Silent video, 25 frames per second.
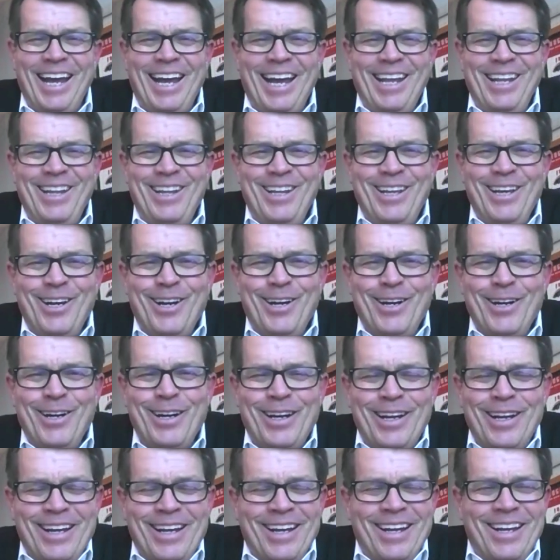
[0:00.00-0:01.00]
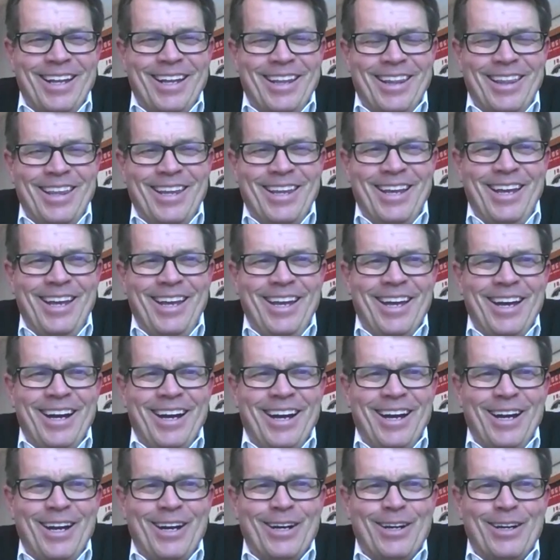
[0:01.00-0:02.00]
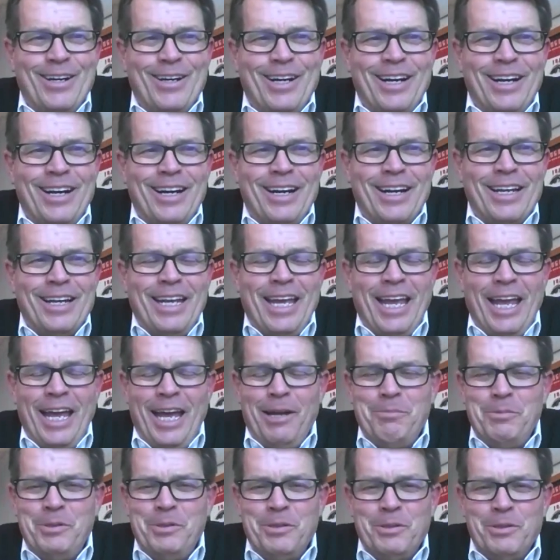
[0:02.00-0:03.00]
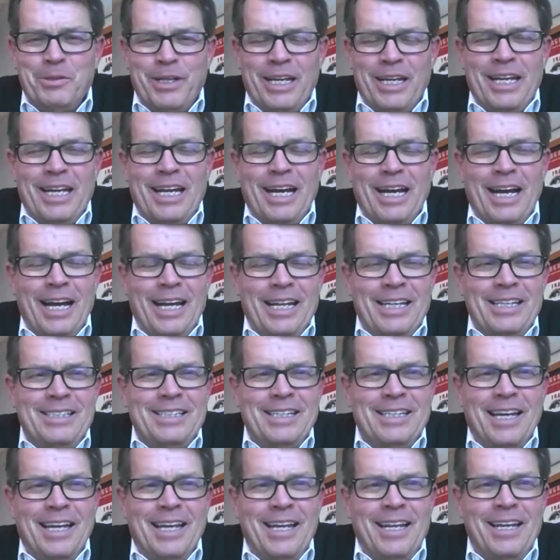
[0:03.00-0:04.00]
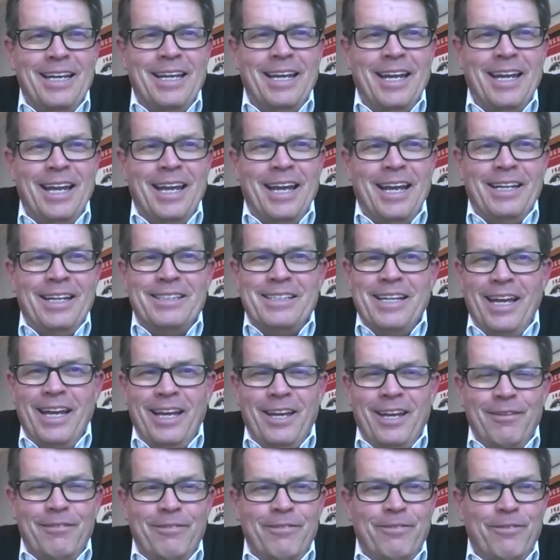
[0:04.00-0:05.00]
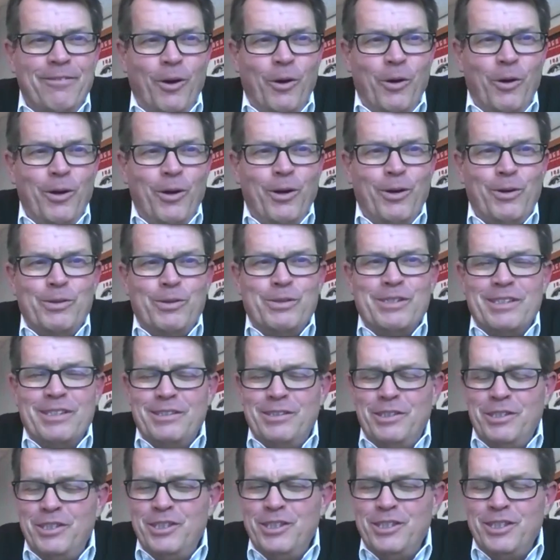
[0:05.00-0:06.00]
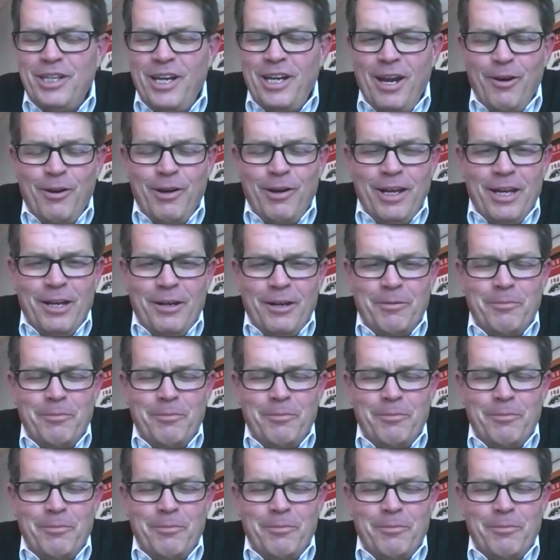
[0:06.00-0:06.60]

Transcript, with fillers: and they're They are uh, capturing content, taking photos and sharing